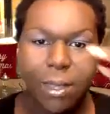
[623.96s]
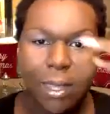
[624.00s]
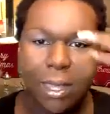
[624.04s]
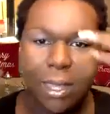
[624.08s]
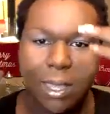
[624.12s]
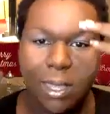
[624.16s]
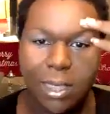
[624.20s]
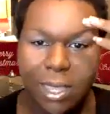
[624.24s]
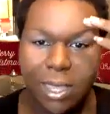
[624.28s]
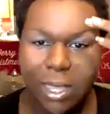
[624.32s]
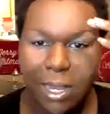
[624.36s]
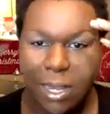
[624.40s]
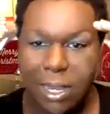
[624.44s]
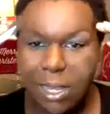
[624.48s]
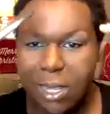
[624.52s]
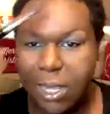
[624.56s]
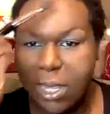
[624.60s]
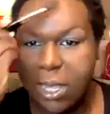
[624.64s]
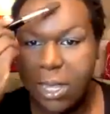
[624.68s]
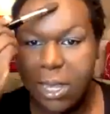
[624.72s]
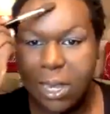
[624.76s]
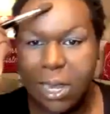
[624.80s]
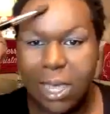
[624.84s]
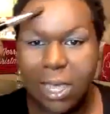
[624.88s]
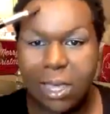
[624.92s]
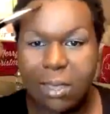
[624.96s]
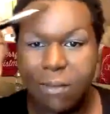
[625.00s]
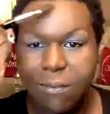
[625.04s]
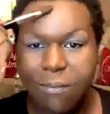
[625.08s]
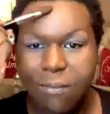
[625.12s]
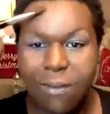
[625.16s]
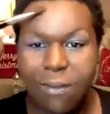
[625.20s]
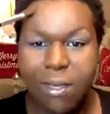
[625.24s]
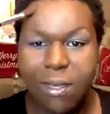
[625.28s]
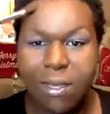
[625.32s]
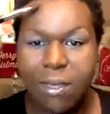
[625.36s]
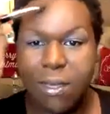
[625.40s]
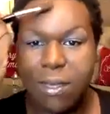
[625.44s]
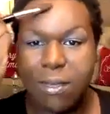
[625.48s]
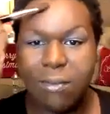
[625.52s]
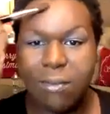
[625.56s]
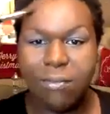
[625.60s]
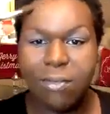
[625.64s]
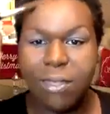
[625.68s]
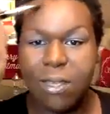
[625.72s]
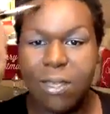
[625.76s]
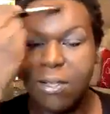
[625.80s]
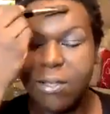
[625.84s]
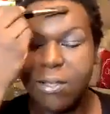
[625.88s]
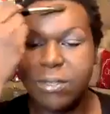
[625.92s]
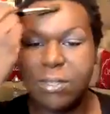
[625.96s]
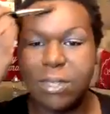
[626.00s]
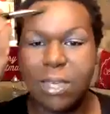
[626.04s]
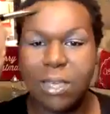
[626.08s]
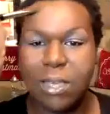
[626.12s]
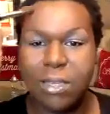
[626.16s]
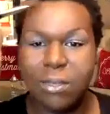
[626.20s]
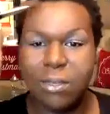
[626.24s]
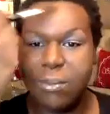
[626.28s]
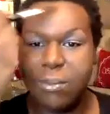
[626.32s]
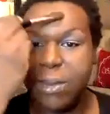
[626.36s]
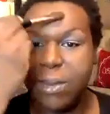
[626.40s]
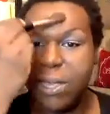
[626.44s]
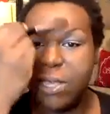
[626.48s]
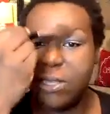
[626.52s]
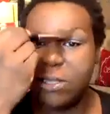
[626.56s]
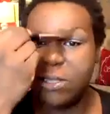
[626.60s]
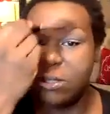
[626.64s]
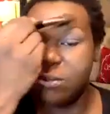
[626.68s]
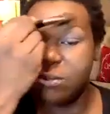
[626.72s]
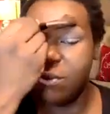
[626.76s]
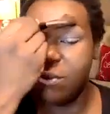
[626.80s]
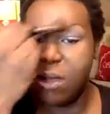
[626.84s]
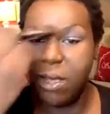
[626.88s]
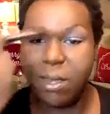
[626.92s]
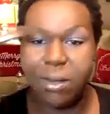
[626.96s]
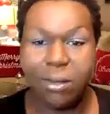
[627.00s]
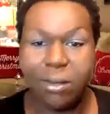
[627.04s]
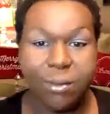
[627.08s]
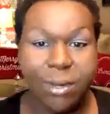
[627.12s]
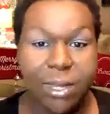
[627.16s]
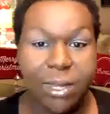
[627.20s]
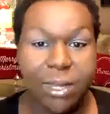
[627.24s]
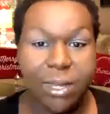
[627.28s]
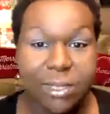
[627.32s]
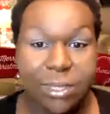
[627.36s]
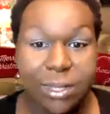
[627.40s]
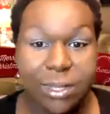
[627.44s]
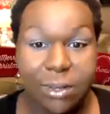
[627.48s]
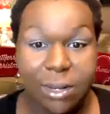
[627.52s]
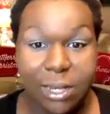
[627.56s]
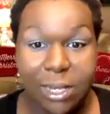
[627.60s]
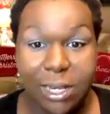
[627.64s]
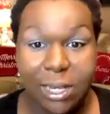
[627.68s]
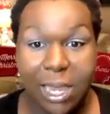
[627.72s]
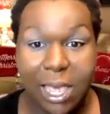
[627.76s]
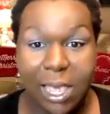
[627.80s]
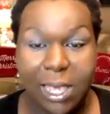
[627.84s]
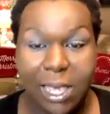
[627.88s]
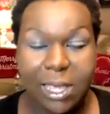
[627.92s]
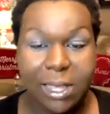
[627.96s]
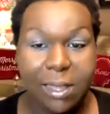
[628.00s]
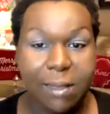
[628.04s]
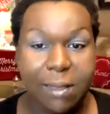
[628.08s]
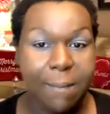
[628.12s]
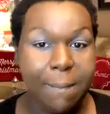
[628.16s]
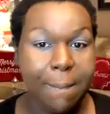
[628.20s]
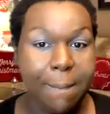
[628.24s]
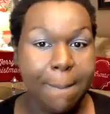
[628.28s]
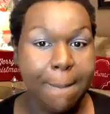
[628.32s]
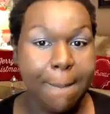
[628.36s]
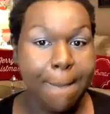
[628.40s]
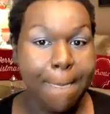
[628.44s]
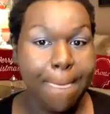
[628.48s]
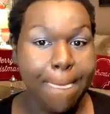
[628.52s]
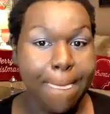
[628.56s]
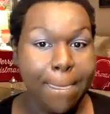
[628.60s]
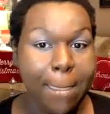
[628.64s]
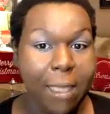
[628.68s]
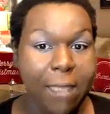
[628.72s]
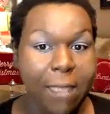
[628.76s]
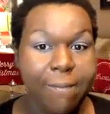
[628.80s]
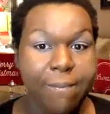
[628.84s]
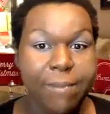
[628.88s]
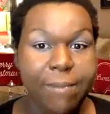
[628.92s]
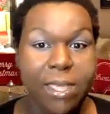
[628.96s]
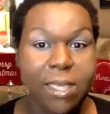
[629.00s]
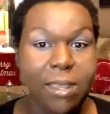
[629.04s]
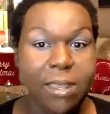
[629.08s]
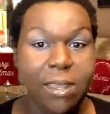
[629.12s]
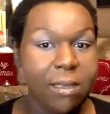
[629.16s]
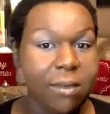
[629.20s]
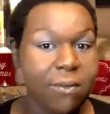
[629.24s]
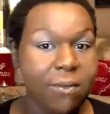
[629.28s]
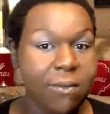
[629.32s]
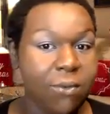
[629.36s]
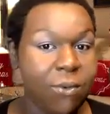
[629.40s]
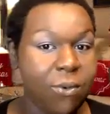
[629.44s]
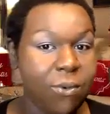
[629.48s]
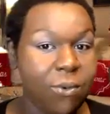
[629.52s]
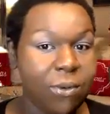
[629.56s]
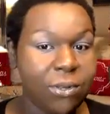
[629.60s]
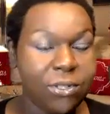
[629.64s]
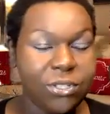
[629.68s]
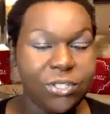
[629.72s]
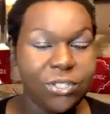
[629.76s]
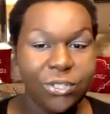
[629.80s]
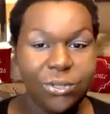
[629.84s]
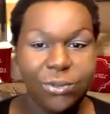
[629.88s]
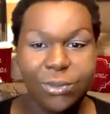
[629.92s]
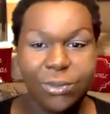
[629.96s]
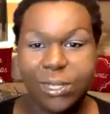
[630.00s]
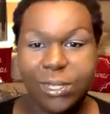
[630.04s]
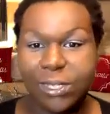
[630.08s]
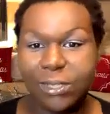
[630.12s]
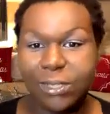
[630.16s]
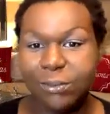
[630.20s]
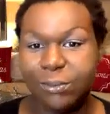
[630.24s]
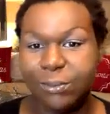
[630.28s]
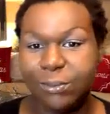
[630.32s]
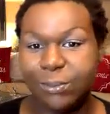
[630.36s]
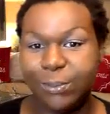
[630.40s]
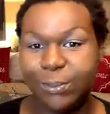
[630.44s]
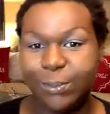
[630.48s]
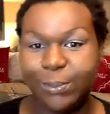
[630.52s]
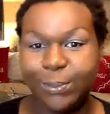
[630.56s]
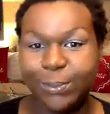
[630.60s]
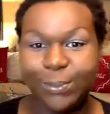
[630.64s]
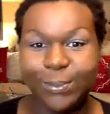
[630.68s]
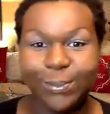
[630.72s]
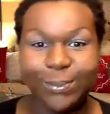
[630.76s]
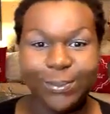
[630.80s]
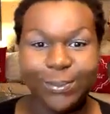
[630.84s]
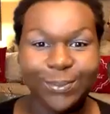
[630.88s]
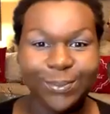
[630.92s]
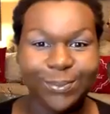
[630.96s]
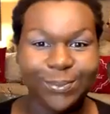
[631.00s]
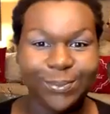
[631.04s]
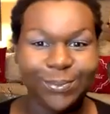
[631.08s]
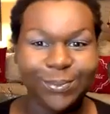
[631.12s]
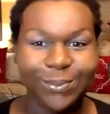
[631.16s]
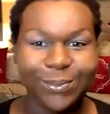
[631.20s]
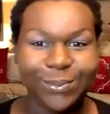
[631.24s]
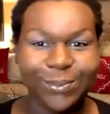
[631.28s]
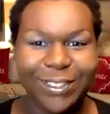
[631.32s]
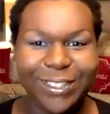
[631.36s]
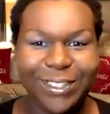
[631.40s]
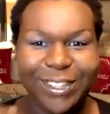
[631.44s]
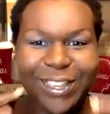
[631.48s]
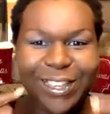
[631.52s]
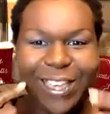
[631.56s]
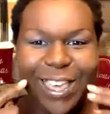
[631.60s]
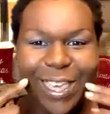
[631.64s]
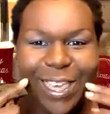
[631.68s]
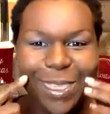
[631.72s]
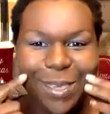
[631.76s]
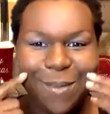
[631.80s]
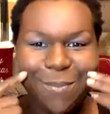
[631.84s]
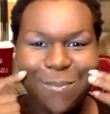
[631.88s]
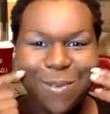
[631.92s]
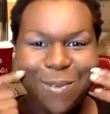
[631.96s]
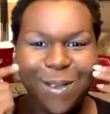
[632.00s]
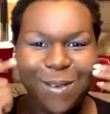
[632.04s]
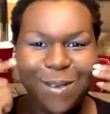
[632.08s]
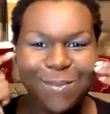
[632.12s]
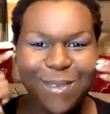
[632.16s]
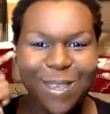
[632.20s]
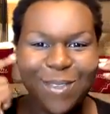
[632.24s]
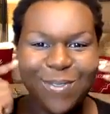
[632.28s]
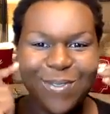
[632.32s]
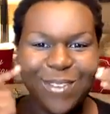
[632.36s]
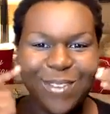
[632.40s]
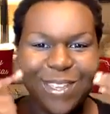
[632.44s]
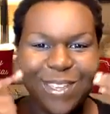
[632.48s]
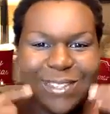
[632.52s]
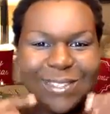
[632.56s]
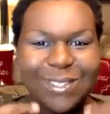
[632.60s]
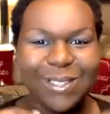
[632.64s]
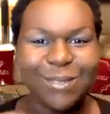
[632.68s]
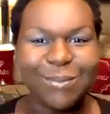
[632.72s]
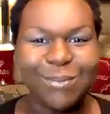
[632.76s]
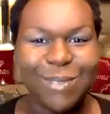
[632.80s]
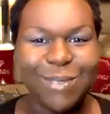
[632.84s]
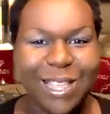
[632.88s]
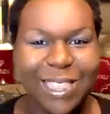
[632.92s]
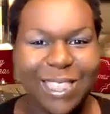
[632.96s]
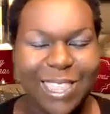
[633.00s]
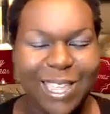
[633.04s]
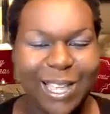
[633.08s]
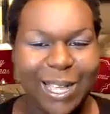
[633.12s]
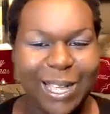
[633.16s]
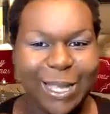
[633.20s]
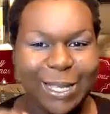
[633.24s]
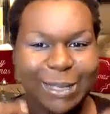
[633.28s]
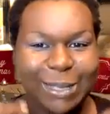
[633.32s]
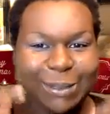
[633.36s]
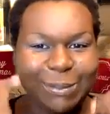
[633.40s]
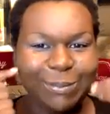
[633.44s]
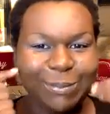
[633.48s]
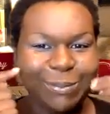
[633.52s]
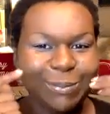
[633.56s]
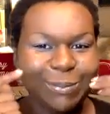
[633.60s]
And then again, like if there's other places where I don't necessarily like it, then of course you can look how they brought my face up right there.